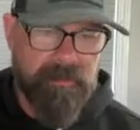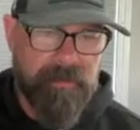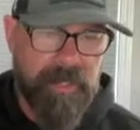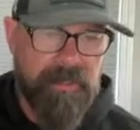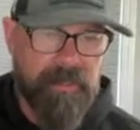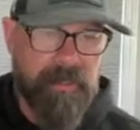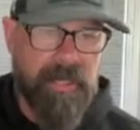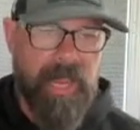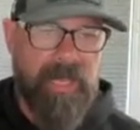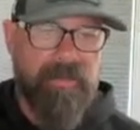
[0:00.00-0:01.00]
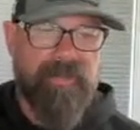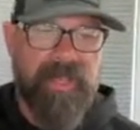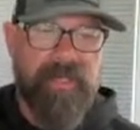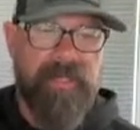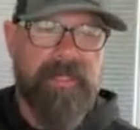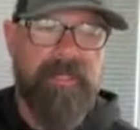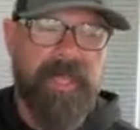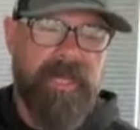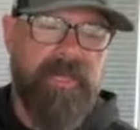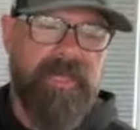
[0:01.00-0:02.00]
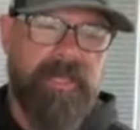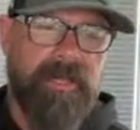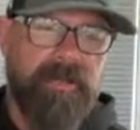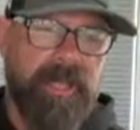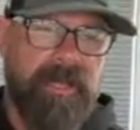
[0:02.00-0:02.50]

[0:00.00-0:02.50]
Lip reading: that's aggravating it, let it heal, let